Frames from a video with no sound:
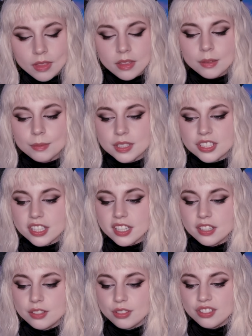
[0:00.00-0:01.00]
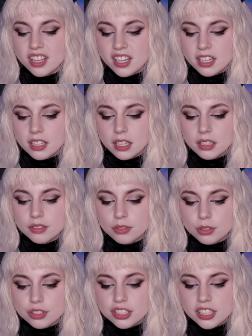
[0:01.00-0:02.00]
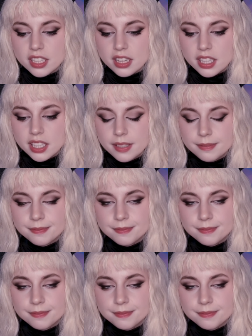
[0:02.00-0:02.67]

Not much I can do there, unfortunately.